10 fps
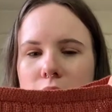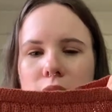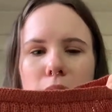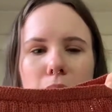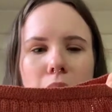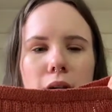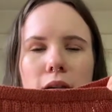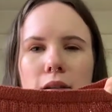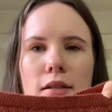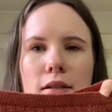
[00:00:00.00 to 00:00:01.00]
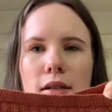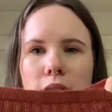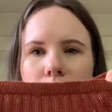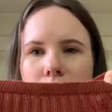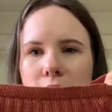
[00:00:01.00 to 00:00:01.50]
then purl
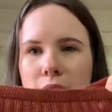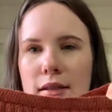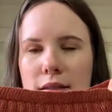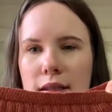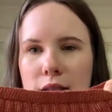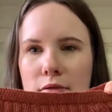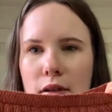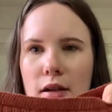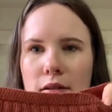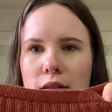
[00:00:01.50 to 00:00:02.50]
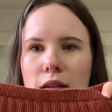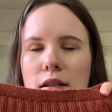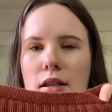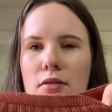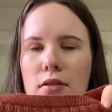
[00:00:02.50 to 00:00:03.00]
then knit six rows, and
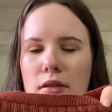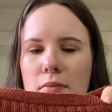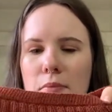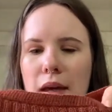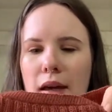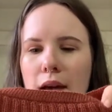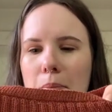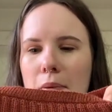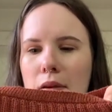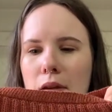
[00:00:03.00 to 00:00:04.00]
then you pick up